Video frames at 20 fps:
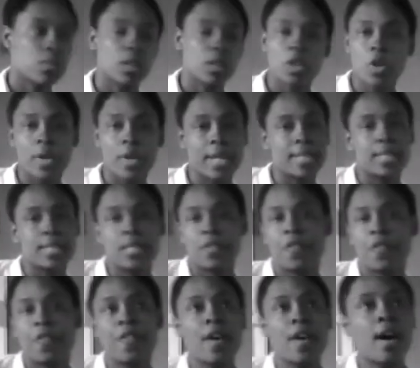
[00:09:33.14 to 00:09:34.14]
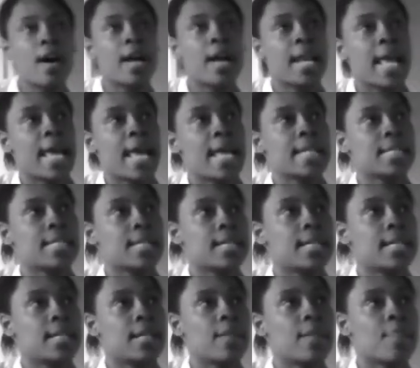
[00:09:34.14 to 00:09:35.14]
Gloria Stefan, and
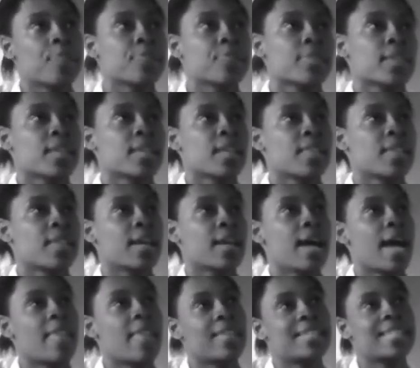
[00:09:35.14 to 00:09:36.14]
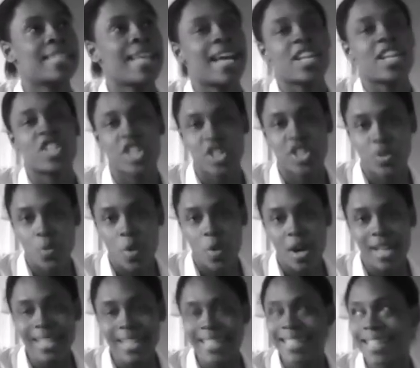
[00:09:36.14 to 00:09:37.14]
the guy that sang just
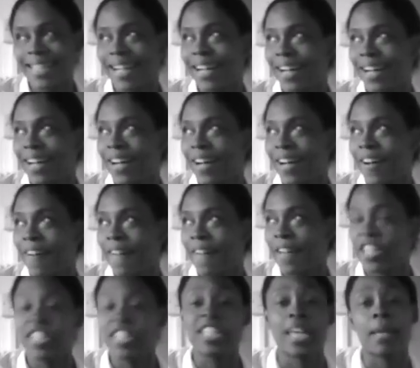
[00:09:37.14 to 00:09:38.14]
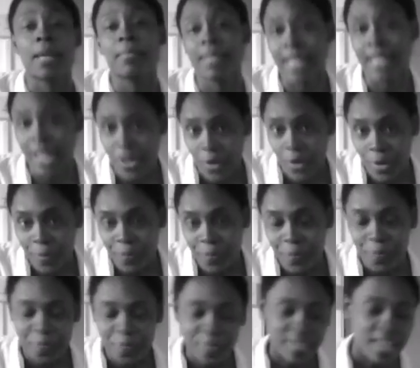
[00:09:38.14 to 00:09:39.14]
once, James Ingram.
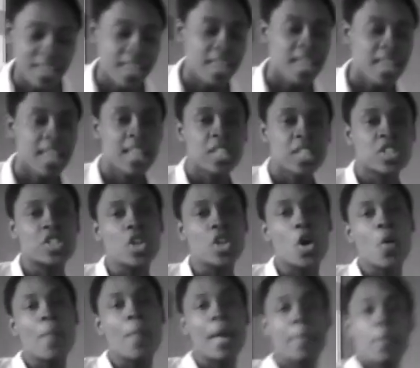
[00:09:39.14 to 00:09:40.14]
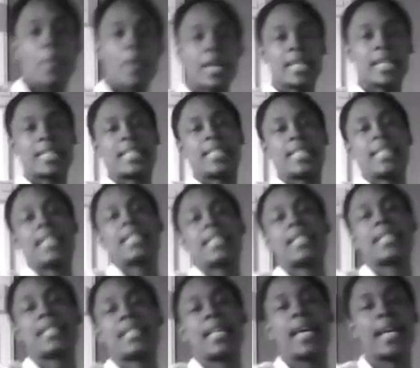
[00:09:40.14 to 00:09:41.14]
So my point is
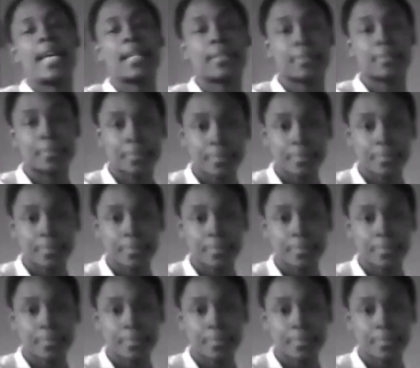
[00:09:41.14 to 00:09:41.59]
this, is that